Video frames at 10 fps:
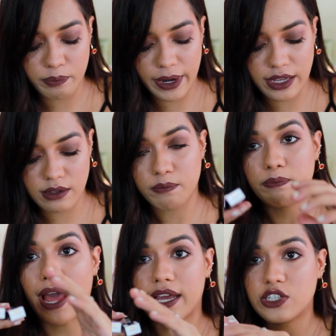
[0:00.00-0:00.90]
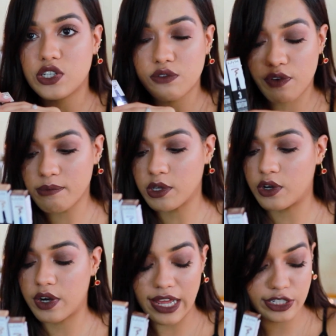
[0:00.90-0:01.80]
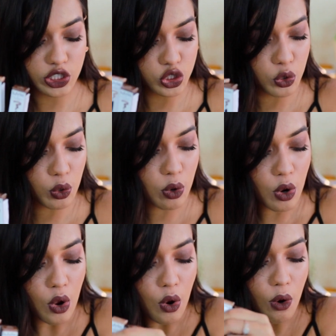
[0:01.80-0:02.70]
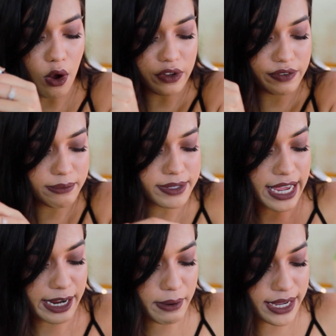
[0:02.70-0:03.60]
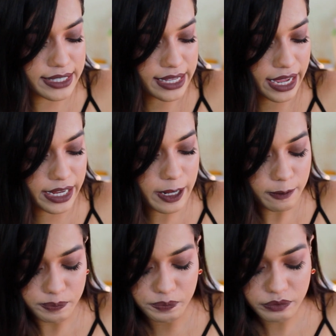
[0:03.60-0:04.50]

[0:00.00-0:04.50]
like packages from here and show all of them side by side,